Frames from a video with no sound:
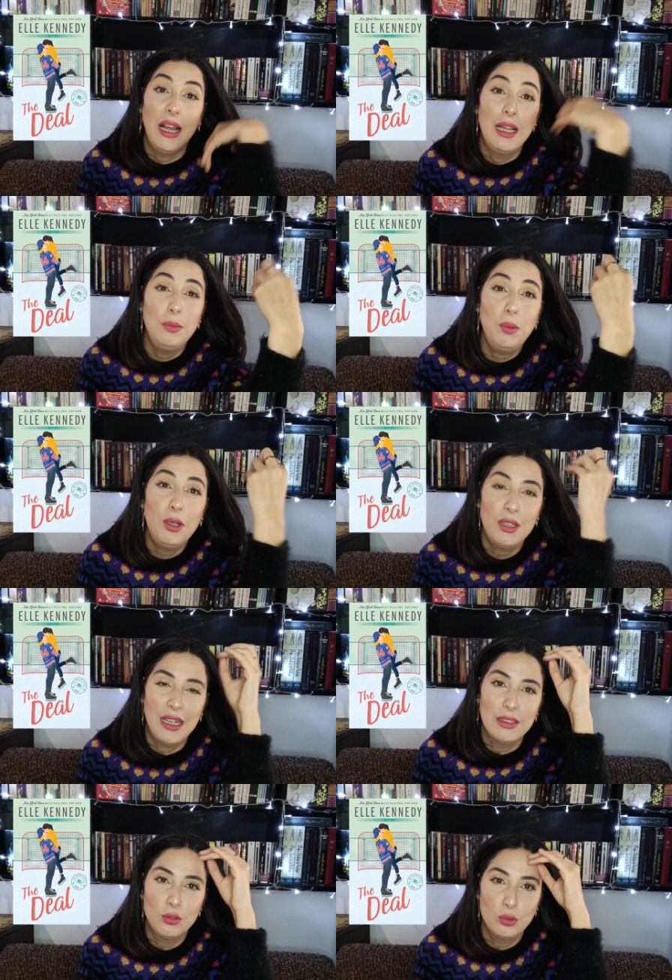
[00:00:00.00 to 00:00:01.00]
help her
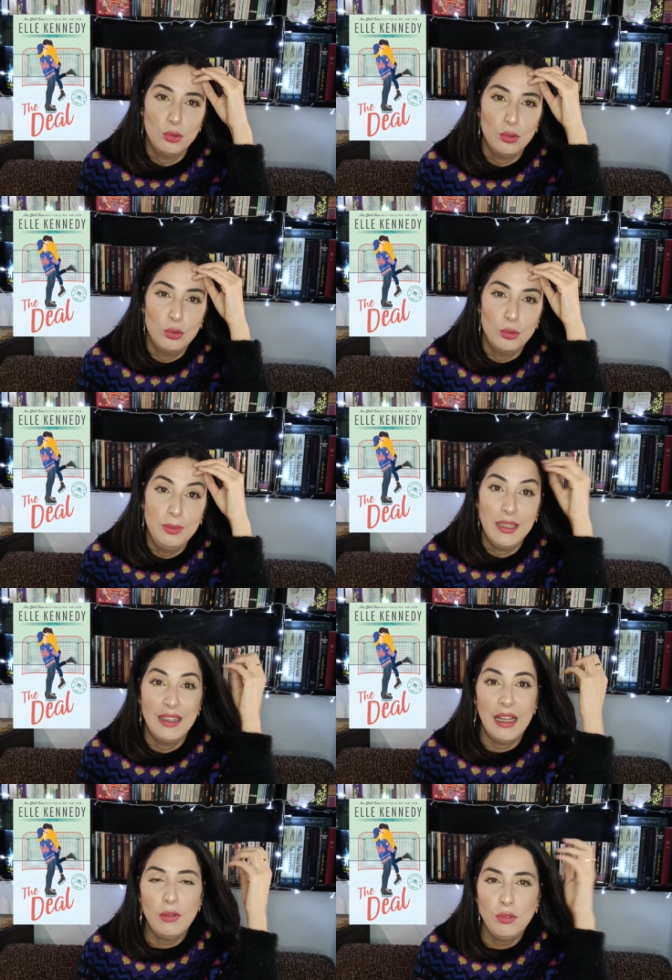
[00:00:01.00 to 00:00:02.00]
and to be
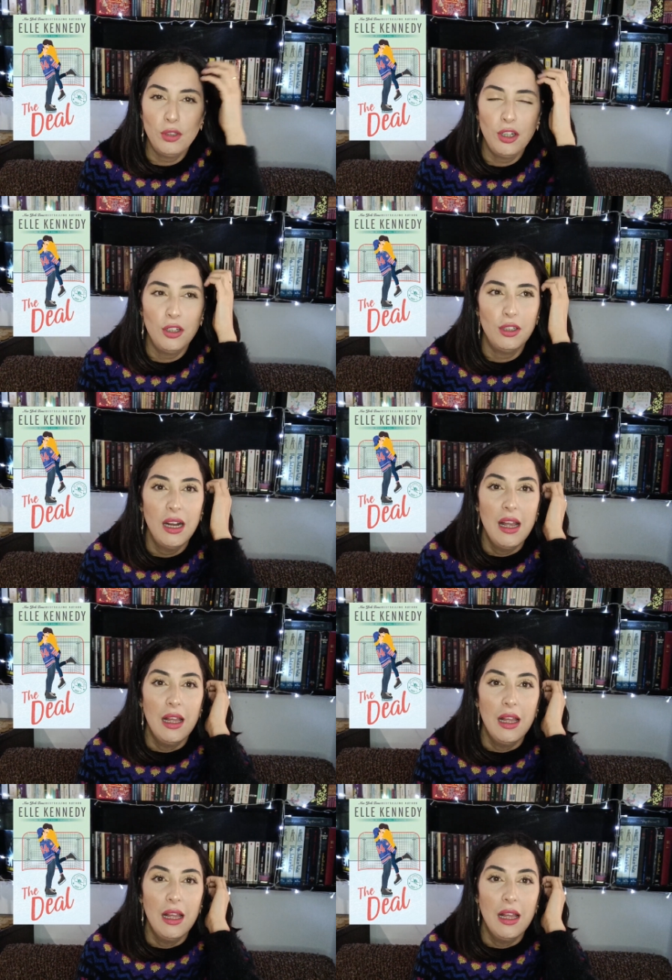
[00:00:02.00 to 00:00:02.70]
there for her